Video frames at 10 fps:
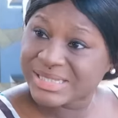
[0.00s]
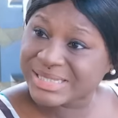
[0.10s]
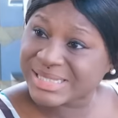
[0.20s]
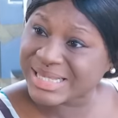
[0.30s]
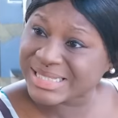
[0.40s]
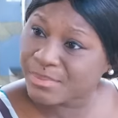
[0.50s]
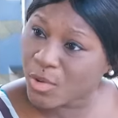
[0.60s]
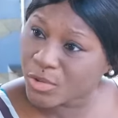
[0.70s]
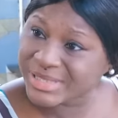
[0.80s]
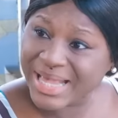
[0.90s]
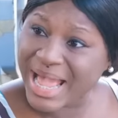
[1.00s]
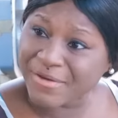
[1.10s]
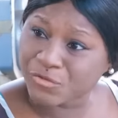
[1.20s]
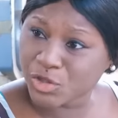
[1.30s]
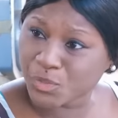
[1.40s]
6 months, I
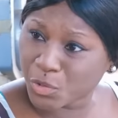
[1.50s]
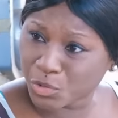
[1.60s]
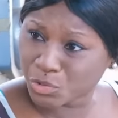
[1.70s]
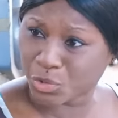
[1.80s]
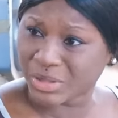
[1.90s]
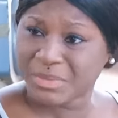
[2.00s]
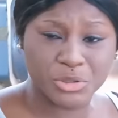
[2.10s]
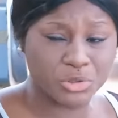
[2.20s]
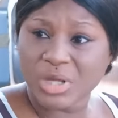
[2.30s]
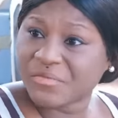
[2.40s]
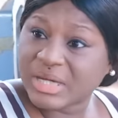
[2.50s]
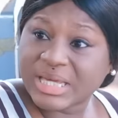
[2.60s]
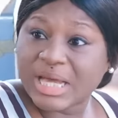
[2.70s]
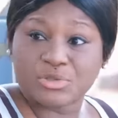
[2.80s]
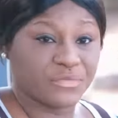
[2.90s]
have not spoken to him. He does not
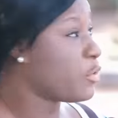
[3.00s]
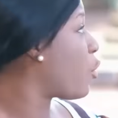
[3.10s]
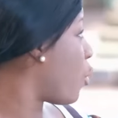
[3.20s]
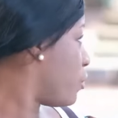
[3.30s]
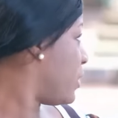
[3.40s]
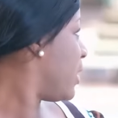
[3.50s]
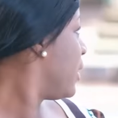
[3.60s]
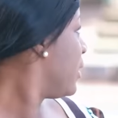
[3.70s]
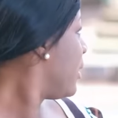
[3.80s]
even care to even call me.